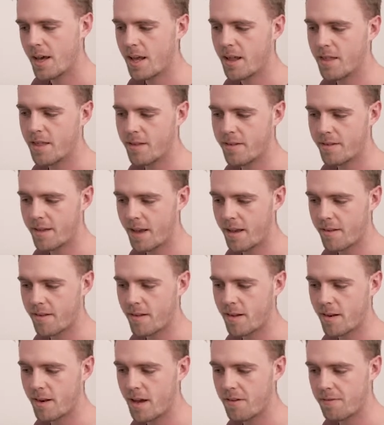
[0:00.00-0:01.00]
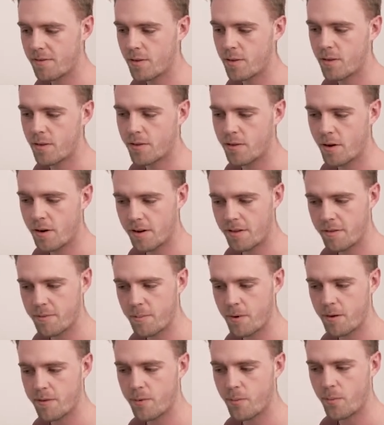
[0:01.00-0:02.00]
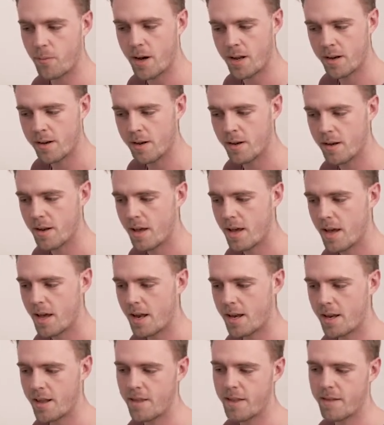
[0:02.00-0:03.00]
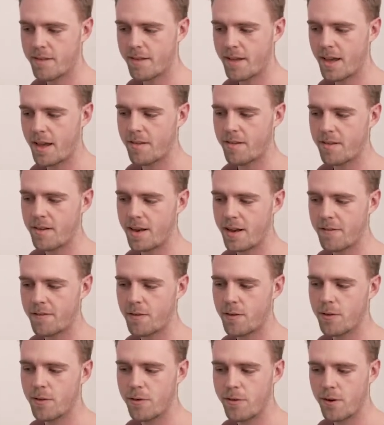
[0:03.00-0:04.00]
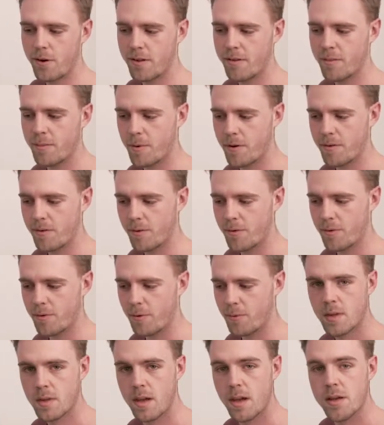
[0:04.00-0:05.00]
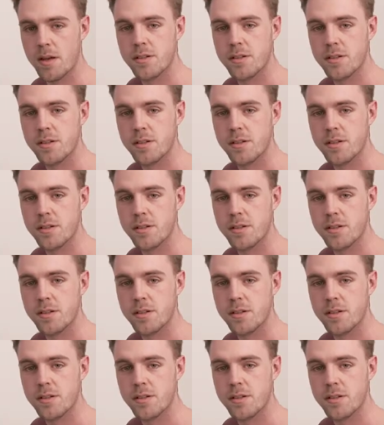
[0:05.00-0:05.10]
In this case, left to the dot is person1, and in this case, left to the dot is person2.